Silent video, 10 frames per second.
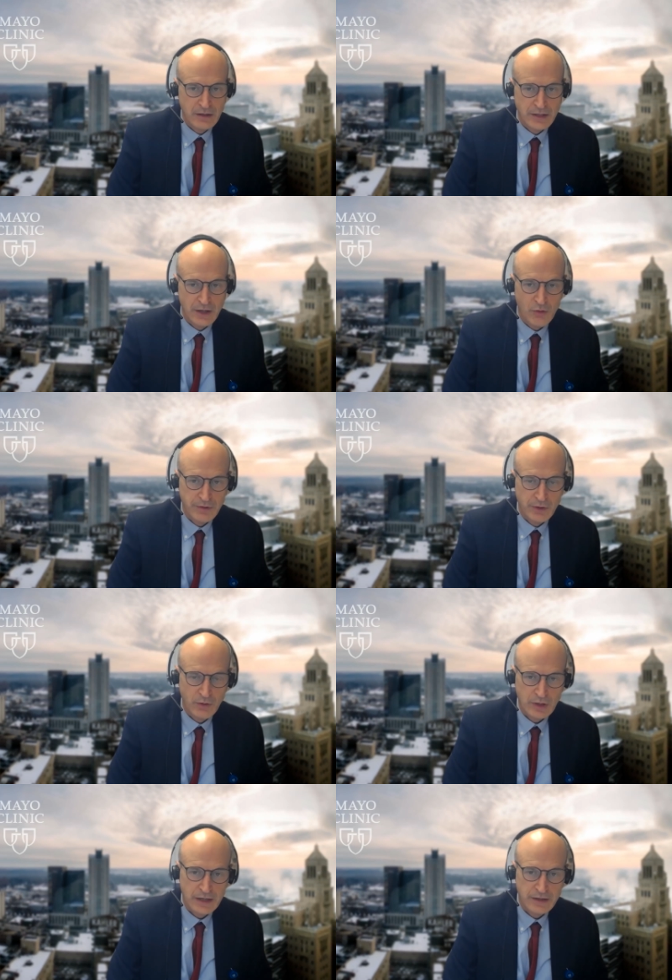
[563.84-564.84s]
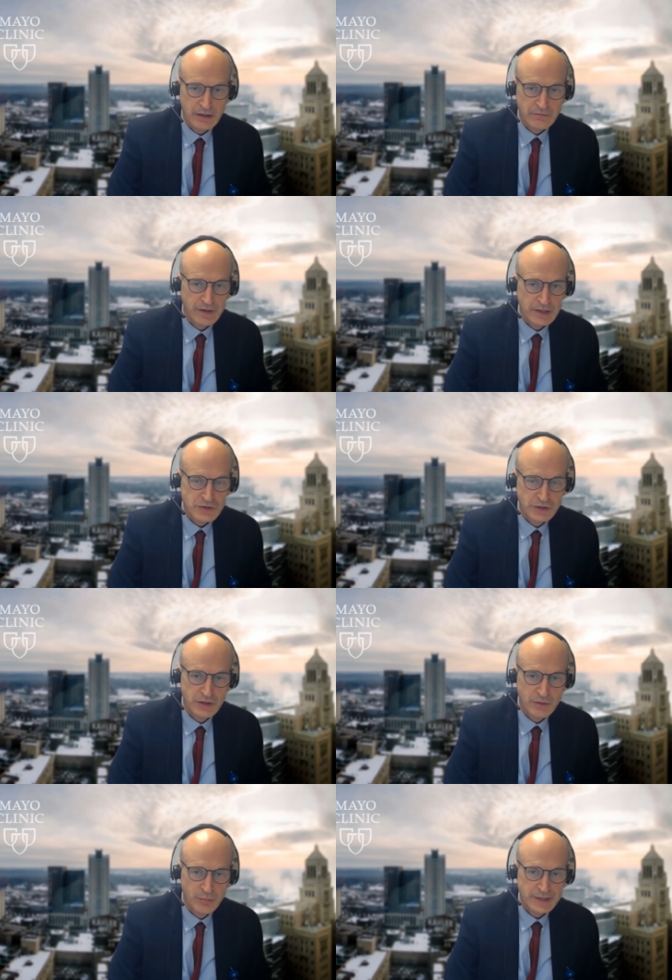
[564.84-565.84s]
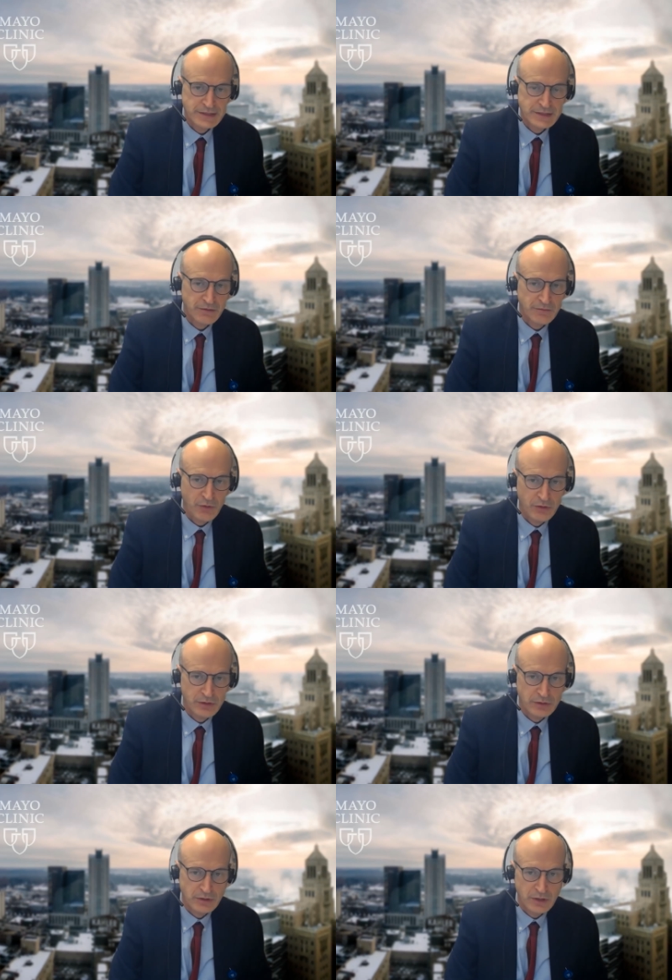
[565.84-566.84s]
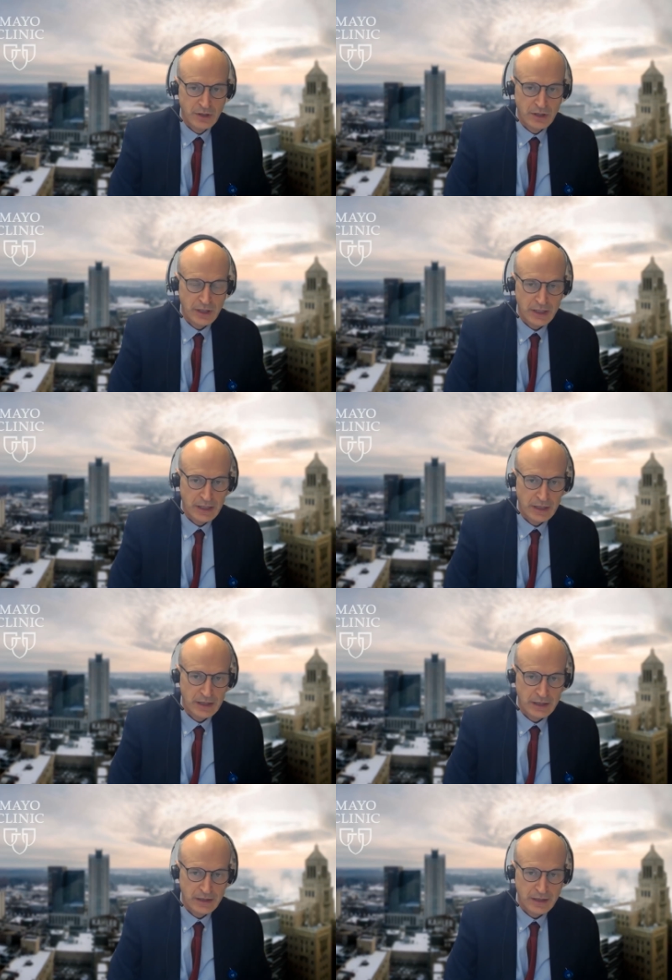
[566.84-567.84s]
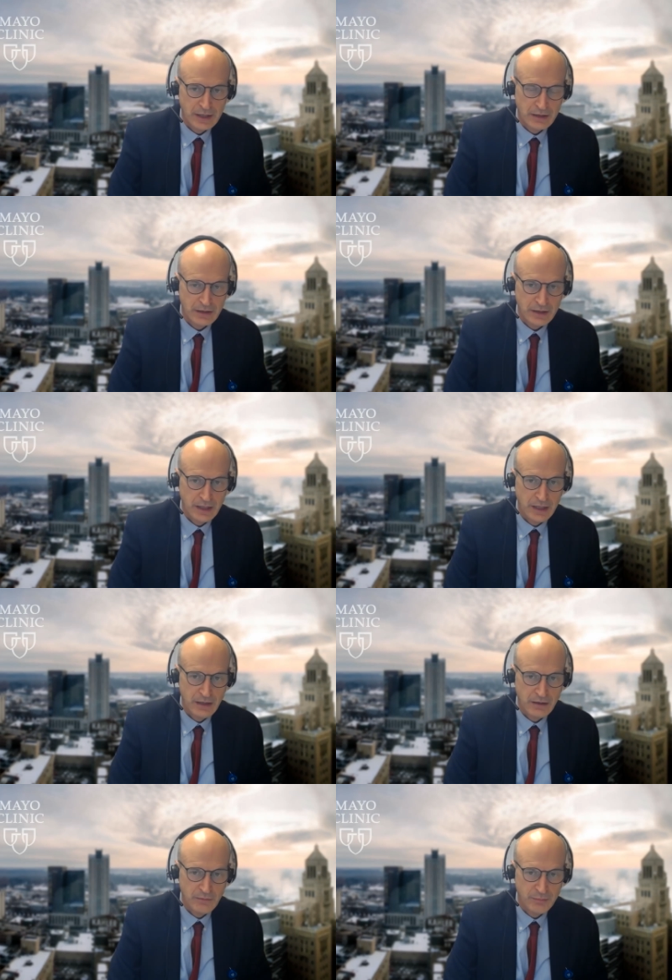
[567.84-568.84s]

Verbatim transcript: the overall cardiac function, the presence of other uh, cardiac uh, uh,